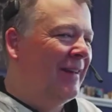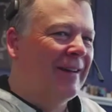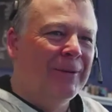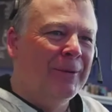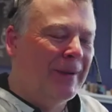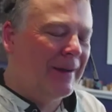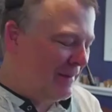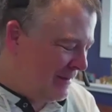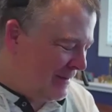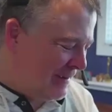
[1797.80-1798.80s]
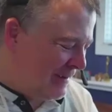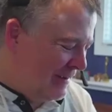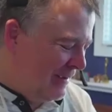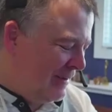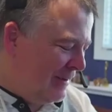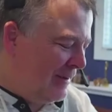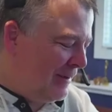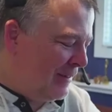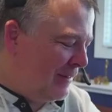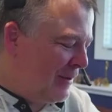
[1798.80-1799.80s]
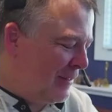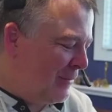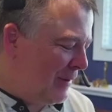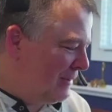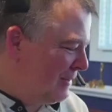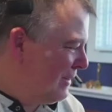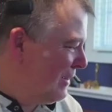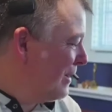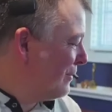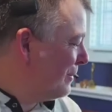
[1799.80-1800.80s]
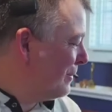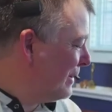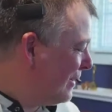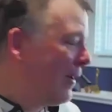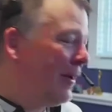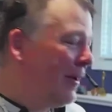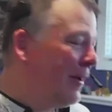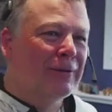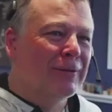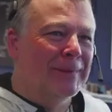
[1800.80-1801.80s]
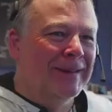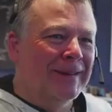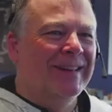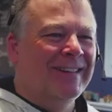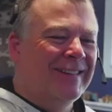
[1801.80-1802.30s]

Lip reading: Yeah, otherwise Jan will be all over me.